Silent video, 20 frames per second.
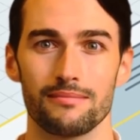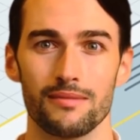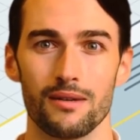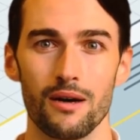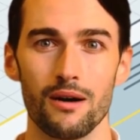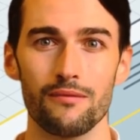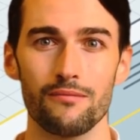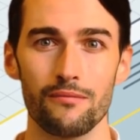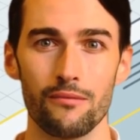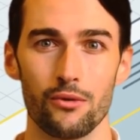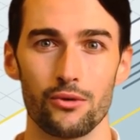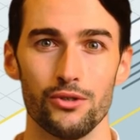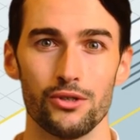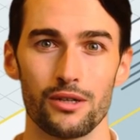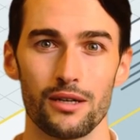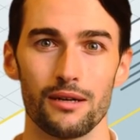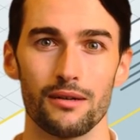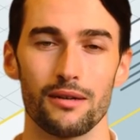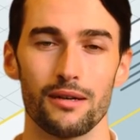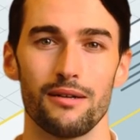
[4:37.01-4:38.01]

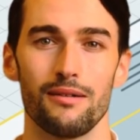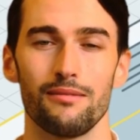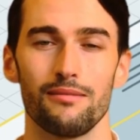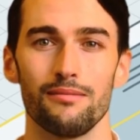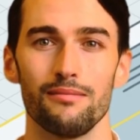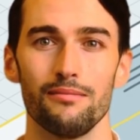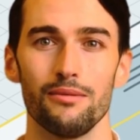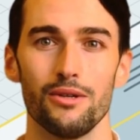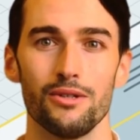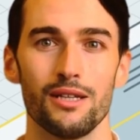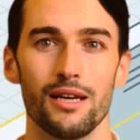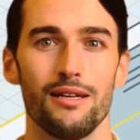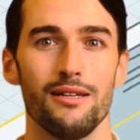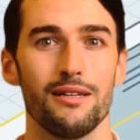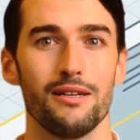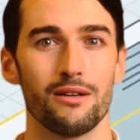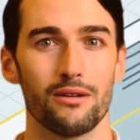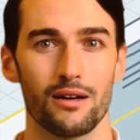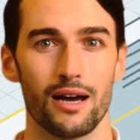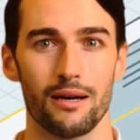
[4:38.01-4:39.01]
Unfortunately,
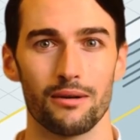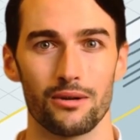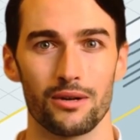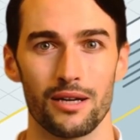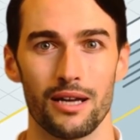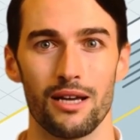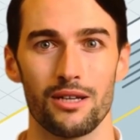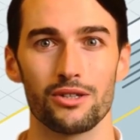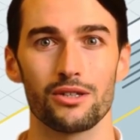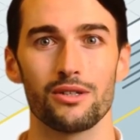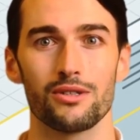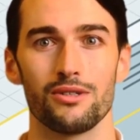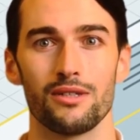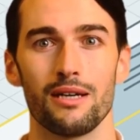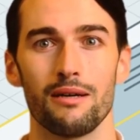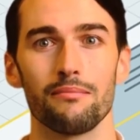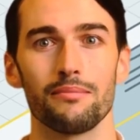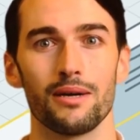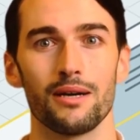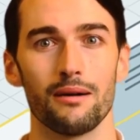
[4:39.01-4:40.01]
protecting your applications
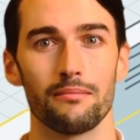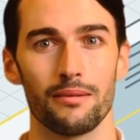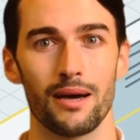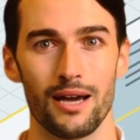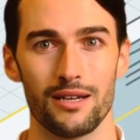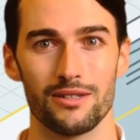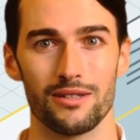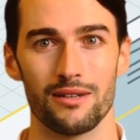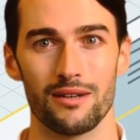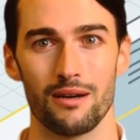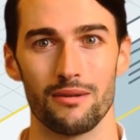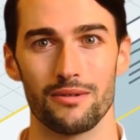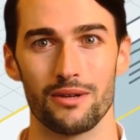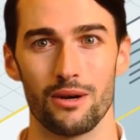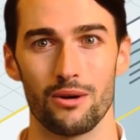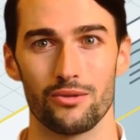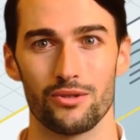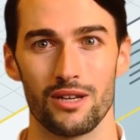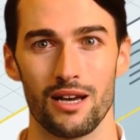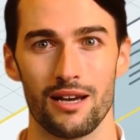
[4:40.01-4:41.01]
can be a massive
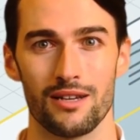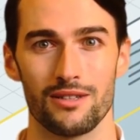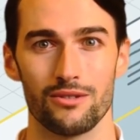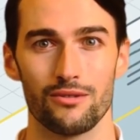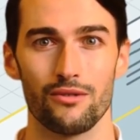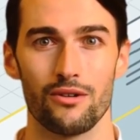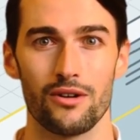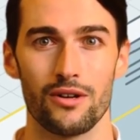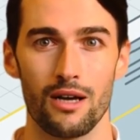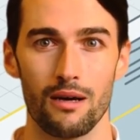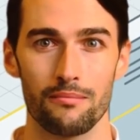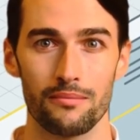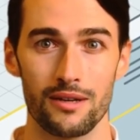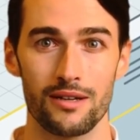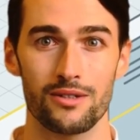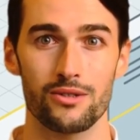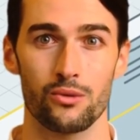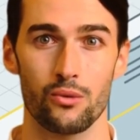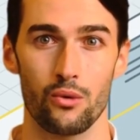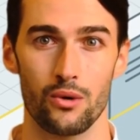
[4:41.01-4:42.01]
uphill task for
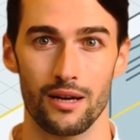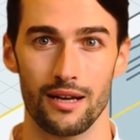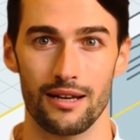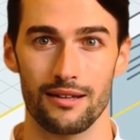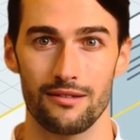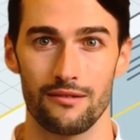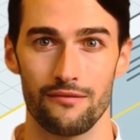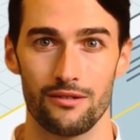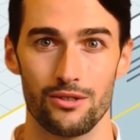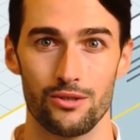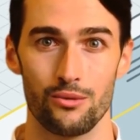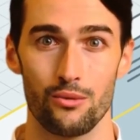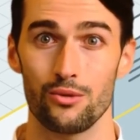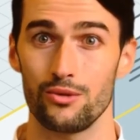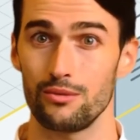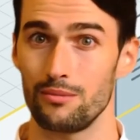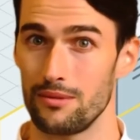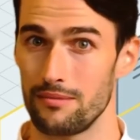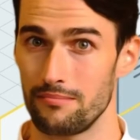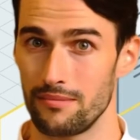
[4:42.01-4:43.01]
companies or
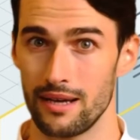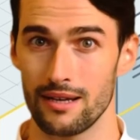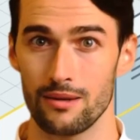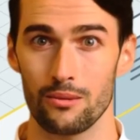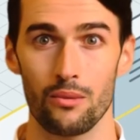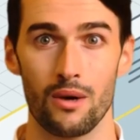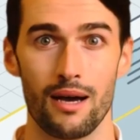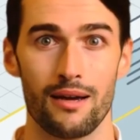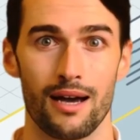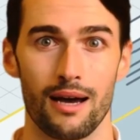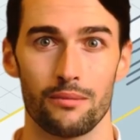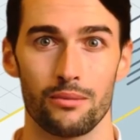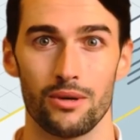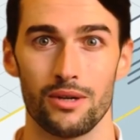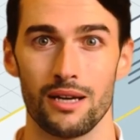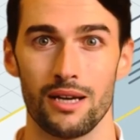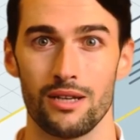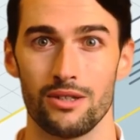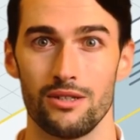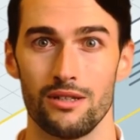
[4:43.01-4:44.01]
individuals with many web
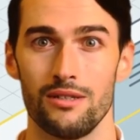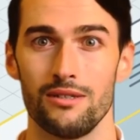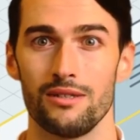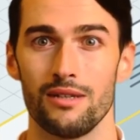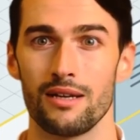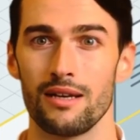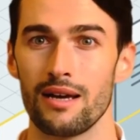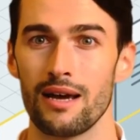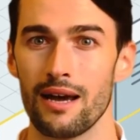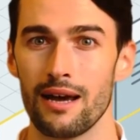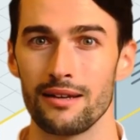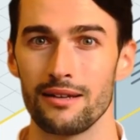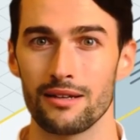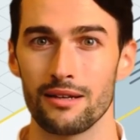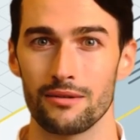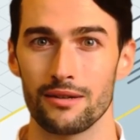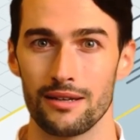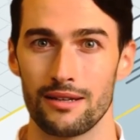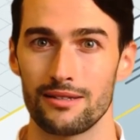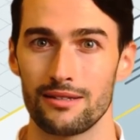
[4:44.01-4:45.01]
applications and
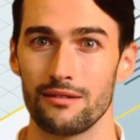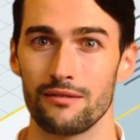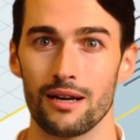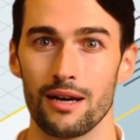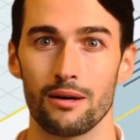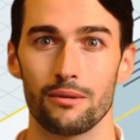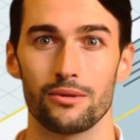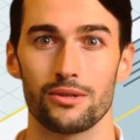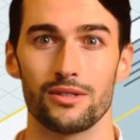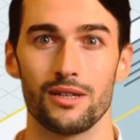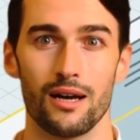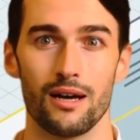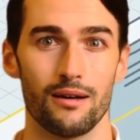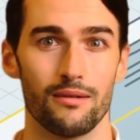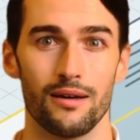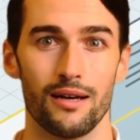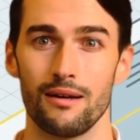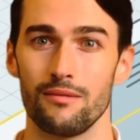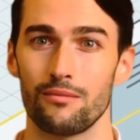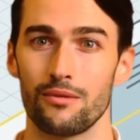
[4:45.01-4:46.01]
limited developer time
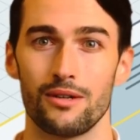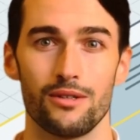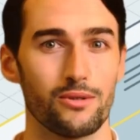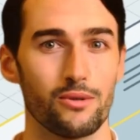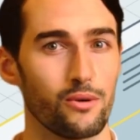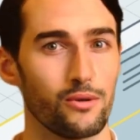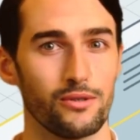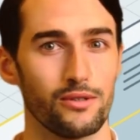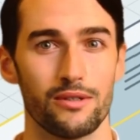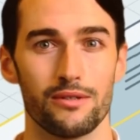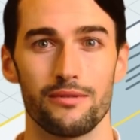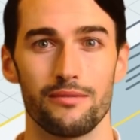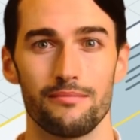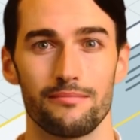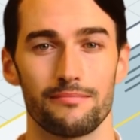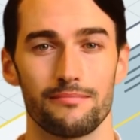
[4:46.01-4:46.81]
and resources.